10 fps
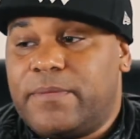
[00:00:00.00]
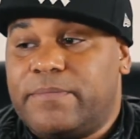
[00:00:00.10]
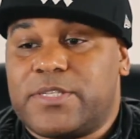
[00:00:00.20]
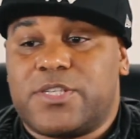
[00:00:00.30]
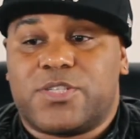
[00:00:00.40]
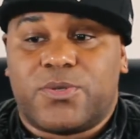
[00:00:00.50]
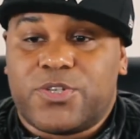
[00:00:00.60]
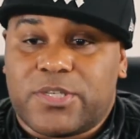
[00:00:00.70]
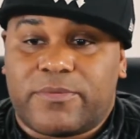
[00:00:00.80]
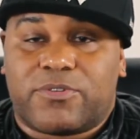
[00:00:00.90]
Business
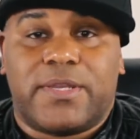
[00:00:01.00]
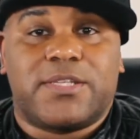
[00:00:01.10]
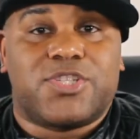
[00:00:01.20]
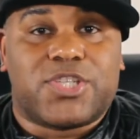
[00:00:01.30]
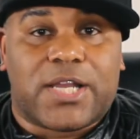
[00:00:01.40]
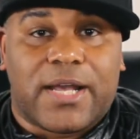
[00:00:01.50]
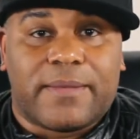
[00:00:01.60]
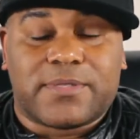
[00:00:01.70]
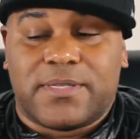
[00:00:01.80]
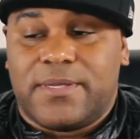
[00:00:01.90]
ownership creates
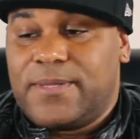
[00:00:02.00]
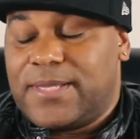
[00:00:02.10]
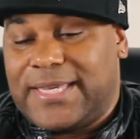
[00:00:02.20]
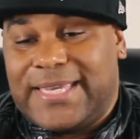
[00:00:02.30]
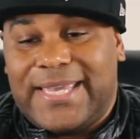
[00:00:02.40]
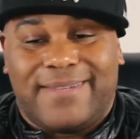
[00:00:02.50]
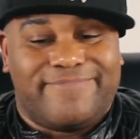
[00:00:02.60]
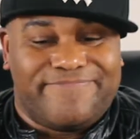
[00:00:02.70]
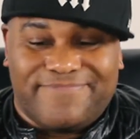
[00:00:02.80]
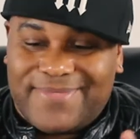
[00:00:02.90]
jobs.
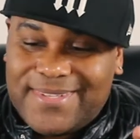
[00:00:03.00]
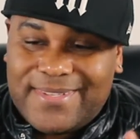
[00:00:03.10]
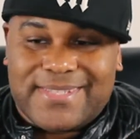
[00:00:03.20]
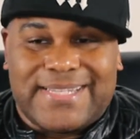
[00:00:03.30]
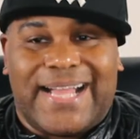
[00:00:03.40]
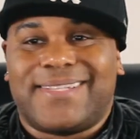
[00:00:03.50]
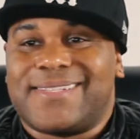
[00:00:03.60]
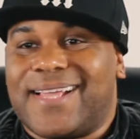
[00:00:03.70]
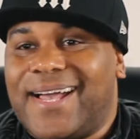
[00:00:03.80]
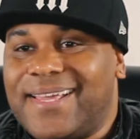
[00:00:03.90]
Again, it's not
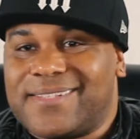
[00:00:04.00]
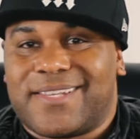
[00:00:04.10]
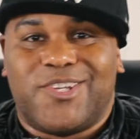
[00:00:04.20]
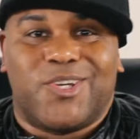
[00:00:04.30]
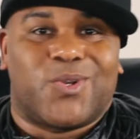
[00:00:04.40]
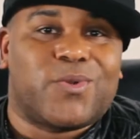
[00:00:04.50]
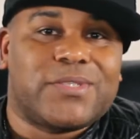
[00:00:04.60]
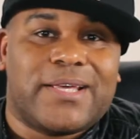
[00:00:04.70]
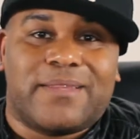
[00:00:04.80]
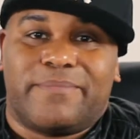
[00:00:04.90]
designed to say you're going to
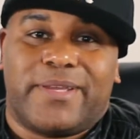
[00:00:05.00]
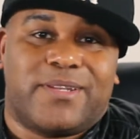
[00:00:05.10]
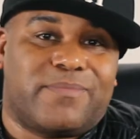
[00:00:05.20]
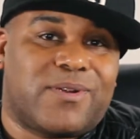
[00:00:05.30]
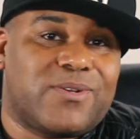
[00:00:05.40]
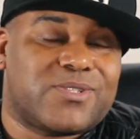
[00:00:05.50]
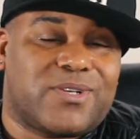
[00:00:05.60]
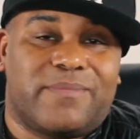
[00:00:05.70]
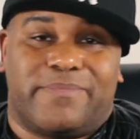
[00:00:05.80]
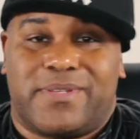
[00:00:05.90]
roll out of the bed tomorrow,
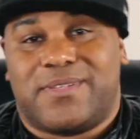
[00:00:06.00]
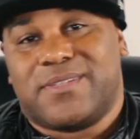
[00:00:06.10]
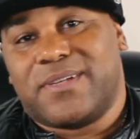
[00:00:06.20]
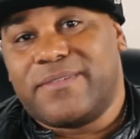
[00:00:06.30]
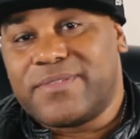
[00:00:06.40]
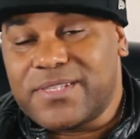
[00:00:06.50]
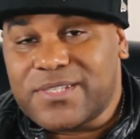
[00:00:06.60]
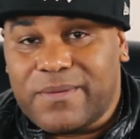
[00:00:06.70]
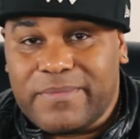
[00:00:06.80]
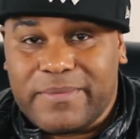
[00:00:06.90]
start a business, and
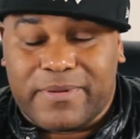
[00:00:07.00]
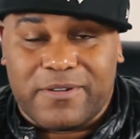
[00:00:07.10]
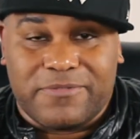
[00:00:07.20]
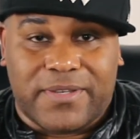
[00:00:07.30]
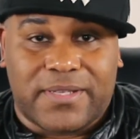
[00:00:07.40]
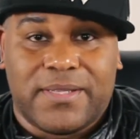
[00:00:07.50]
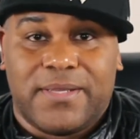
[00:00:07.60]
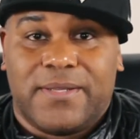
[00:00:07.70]
everything's going to be perfect.